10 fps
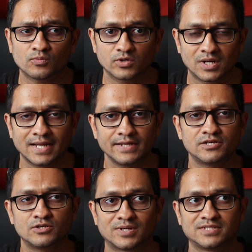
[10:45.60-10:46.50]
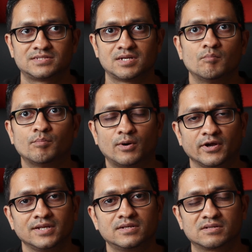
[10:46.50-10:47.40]
would like to at some
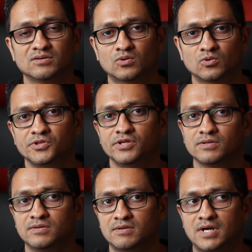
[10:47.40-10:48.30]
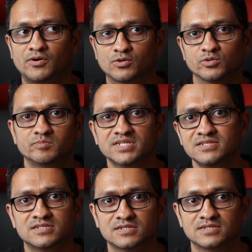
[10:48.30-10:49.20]
point own our own
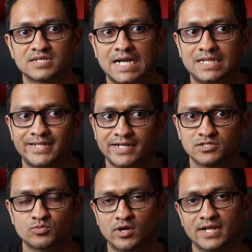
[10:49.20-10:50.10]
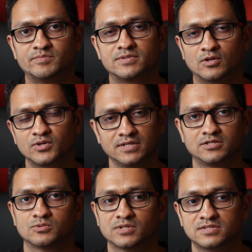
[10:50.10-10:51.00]
businesses, and that is what I'm
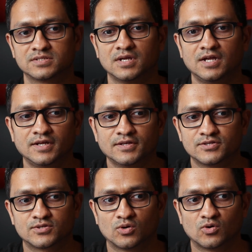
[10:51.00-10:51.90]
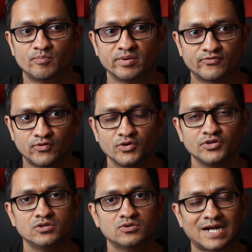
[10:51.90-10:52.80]
looking towards. So before
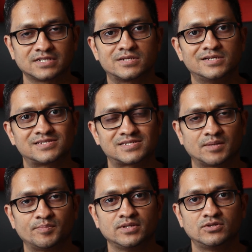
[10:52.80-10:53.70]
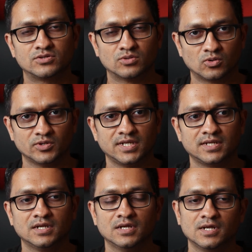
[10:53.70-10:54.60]
you actually step into
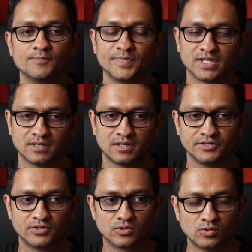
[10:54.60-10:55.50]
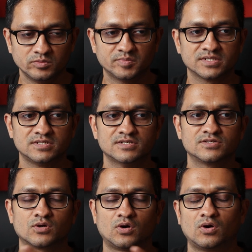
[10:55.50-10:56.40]
owning uh, your own
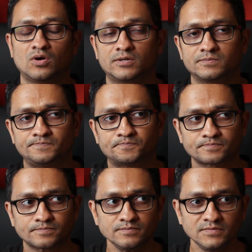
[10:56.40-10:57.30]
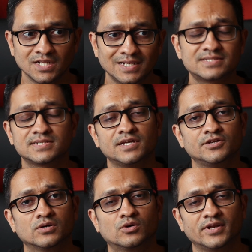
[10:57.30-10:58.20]
business, or let's say
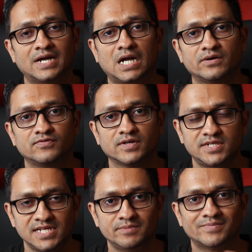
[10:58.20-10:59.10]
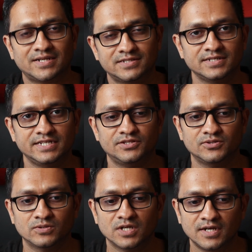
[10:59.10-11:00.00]
you're going to have a team
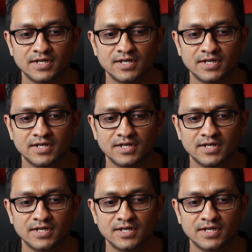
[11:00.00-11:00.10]
underneath you,